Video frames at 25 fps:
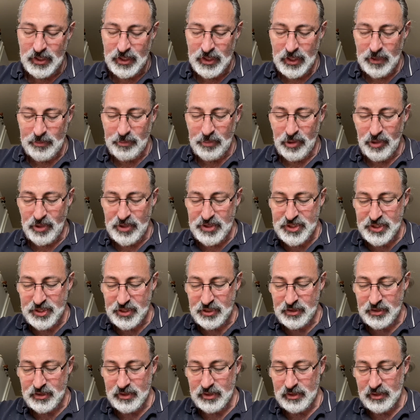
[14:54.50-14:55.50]
A
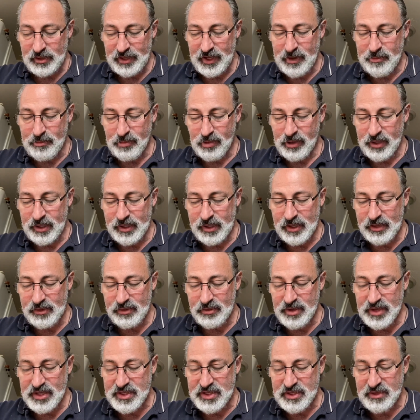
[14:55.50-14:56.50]
person laboring under
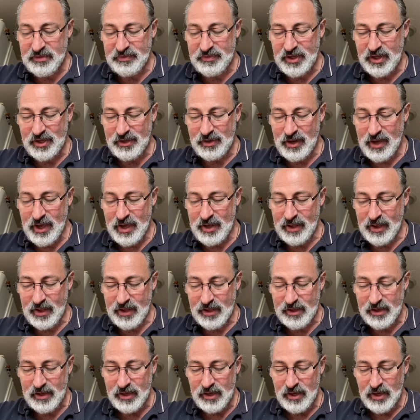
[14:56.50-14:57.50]
a severe
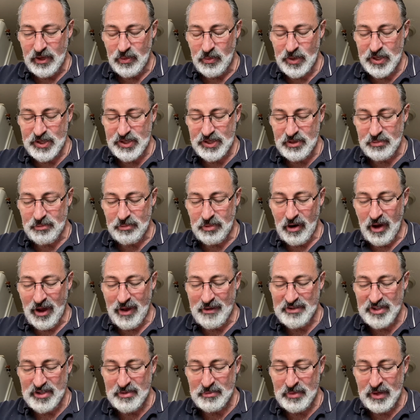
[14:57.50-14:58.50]
headache, which
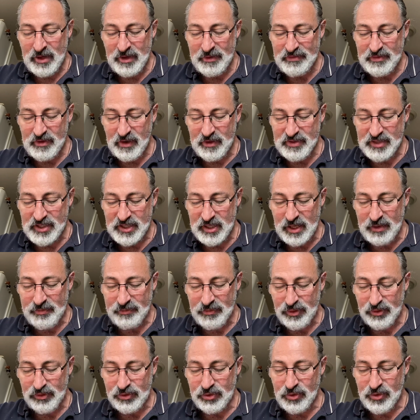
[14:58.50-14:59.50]
deprives him of sleep
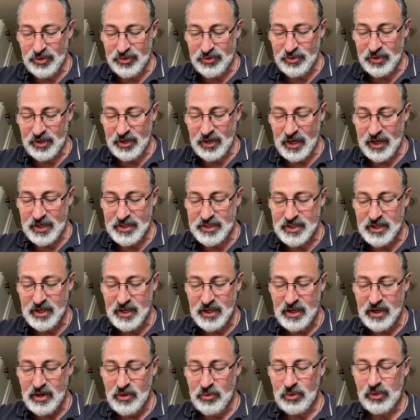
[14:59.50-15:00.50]
for two or three nights,
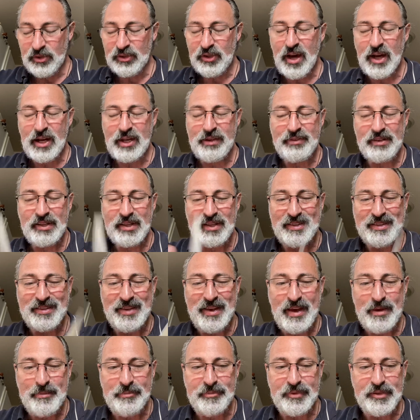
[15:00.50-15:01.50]
will not even
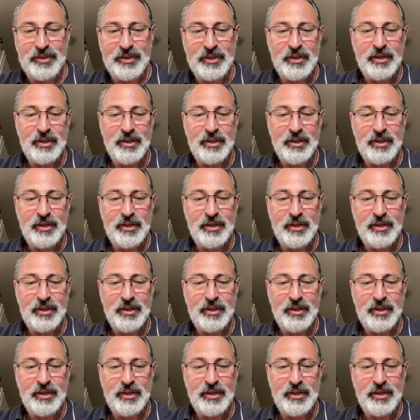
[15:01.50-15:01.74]
attempt